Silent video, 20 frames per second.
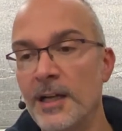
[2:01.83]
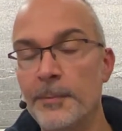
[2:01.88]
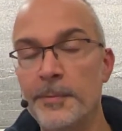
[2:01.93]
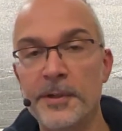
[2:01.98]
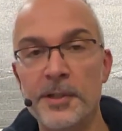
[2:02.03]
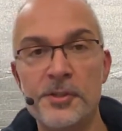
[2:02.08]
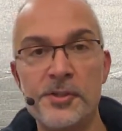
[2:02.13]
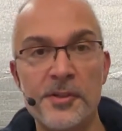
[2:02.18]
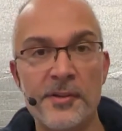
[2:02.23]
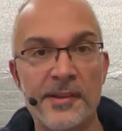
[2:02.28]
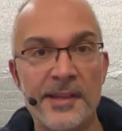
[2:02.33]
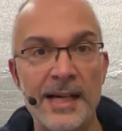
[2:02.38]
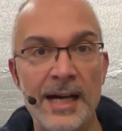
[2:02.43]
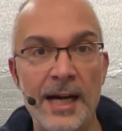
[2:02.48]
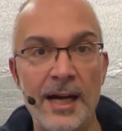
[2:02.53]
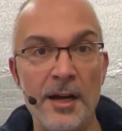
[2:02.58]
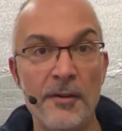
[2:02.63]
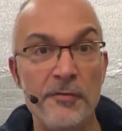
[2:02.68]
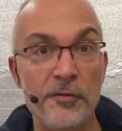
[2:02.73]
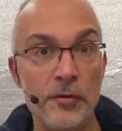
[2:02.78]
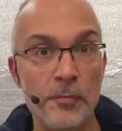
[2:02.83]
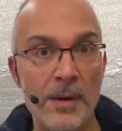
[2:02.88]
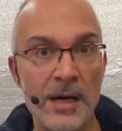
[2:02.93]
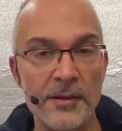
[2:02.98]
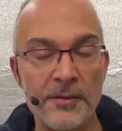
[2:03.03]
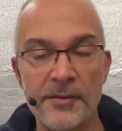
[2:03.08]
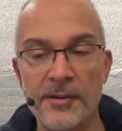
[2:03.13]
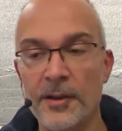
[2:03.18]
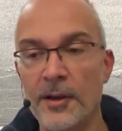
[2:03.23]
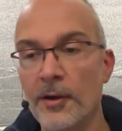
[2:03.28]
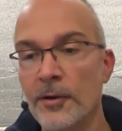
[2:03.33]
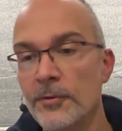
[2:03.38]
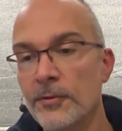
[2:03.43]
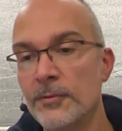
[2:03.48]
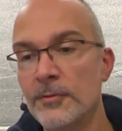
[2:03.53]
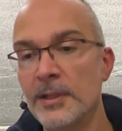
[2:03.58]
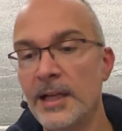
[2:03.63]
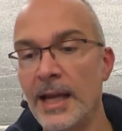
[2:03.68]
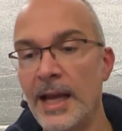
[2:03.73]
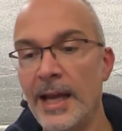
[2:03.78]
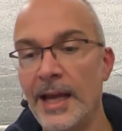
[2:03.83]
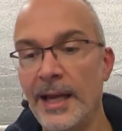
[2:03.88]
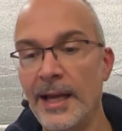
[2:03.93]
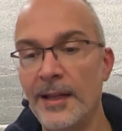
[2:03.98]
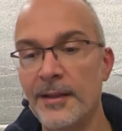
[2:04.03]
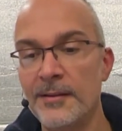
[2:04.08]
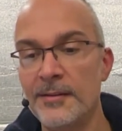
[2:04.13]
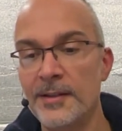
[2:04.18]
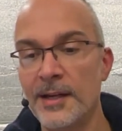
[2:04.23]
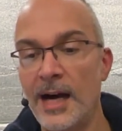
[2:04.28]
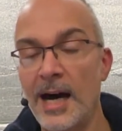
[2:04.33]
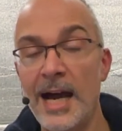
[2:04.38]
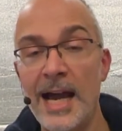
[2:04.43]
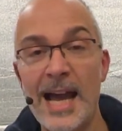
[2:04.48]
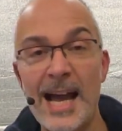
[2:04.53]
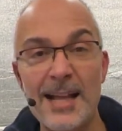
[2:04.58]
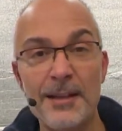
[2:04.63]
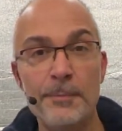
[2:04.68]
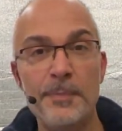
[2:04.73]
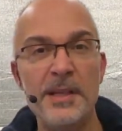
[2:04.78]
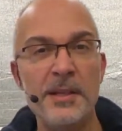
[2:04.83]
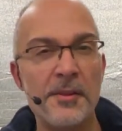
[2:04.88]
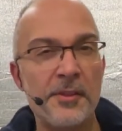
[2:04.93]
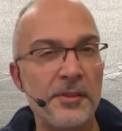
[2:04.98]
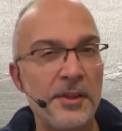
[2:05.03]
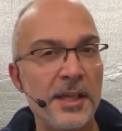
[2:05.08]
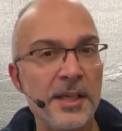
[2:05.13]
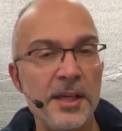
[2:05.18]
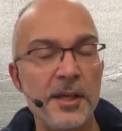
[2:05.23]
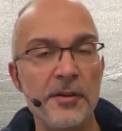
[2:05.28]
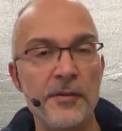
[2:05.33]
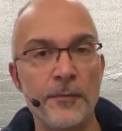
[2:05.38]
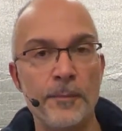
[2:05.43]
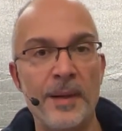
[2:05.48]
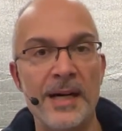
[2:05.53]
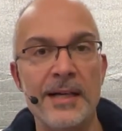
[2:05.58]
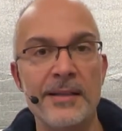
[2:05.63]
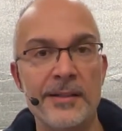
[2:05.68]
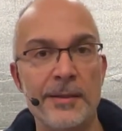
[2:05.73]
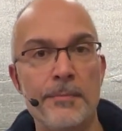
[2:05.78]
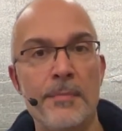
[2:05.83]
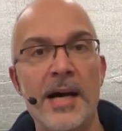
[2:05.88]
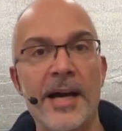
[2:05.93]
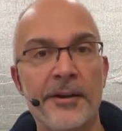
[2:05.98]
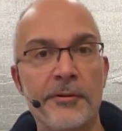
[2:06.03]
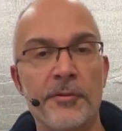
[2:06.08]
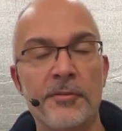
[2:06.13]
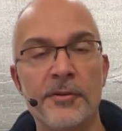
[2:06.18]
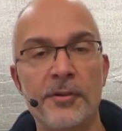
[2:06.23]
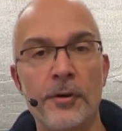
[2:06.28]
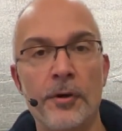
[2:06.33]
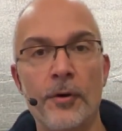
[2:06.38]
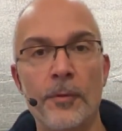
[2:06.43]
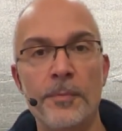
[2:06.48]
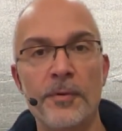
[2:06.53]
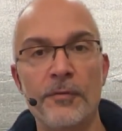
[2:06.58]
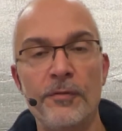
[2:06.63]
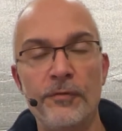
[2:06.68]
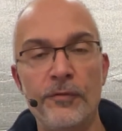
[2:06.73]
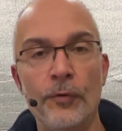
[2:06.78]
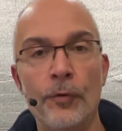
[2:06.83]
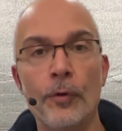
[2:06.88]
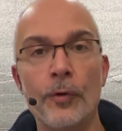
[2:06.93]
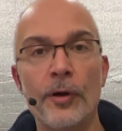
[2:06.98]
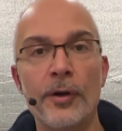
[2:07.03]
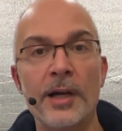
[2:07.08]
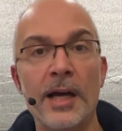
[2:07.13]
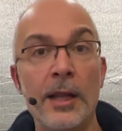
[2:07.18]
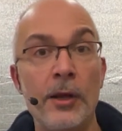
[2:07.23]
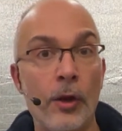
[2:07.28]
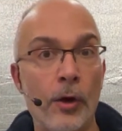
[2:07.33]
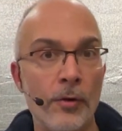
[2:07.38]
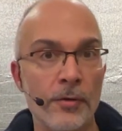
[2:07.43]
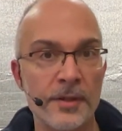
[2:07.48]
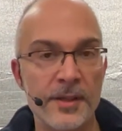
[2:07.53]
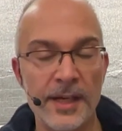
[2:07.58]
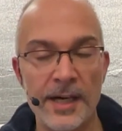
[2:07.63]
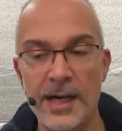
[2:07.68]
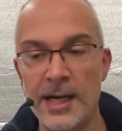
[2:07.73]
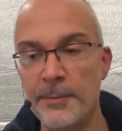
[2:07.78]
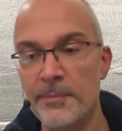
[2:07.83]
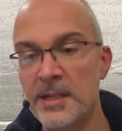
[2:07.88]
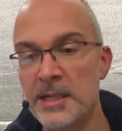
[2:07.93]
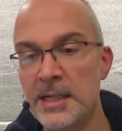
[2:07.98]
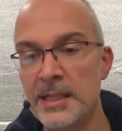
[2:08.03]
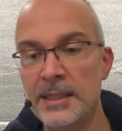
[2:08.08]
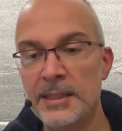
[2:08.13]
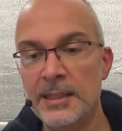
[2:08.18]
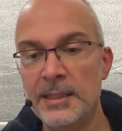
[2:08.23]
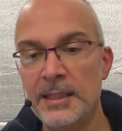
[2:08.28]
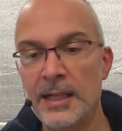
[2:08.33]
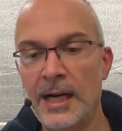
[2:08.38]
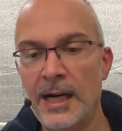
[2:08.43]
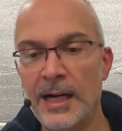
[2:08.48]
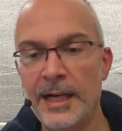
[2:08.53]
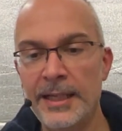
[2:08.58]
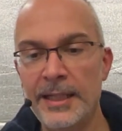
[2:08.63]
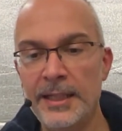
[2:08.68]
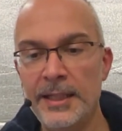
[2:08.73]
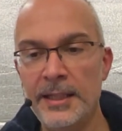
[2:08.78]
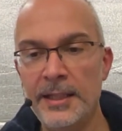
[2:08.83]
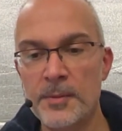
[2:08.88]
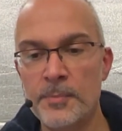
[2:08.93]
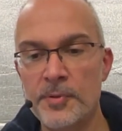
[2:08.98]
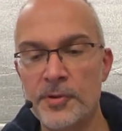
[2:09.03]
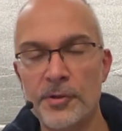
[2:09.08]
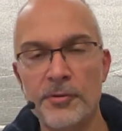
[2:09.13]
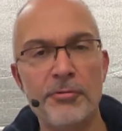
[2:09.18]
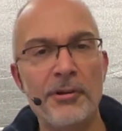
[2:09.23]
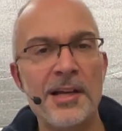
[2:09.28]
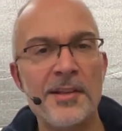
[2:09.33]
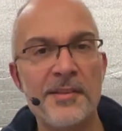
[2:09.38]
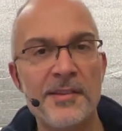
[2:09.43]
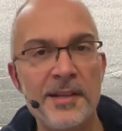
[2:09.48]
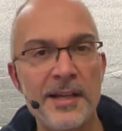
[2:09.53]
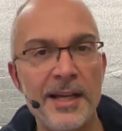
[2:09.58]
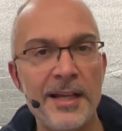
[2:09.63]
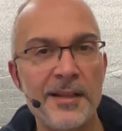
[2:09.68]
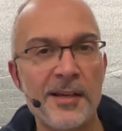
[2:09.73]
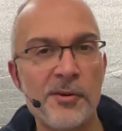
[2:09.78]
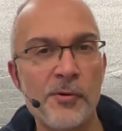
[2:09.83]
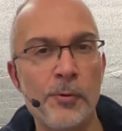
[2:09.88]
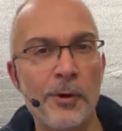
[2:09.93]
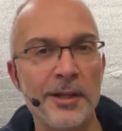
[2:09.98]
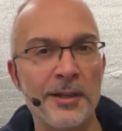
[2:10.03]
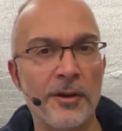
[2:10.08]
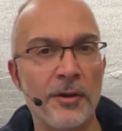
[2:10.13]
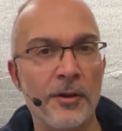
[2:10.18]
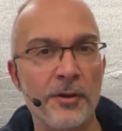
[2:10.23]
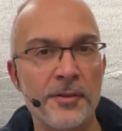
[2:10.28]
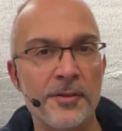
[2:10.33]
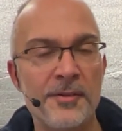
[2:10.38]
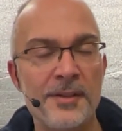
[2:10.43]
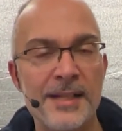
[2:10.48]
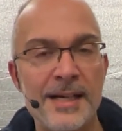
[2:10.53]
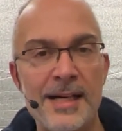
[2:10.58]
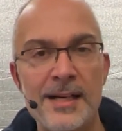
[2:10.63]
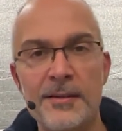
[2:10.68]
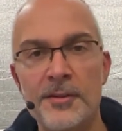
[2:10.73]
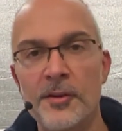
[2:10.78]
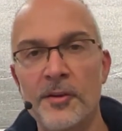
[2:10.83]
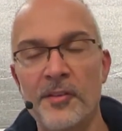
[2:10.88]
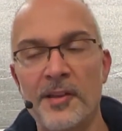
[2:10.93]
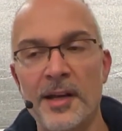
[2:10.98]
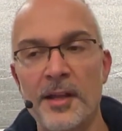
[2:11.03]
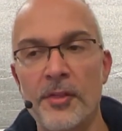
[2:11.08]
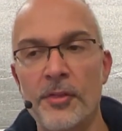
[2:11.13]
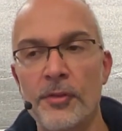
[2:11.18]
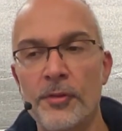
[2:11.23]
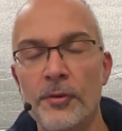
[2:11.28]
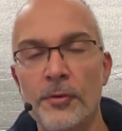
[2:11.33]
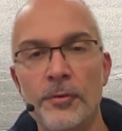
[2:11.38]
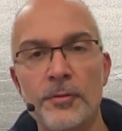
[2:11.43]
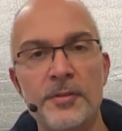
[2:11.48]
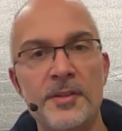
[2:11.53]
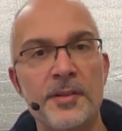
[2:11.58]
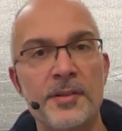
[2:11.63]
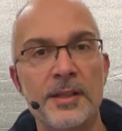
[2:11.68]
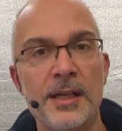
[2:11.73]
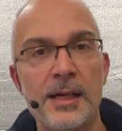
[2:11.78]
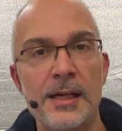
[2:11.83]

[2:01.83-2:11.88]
I purchased that a few months ago and I had been thinking of buying a microscope for a long time. I procrastinated quite a lot on that because I thought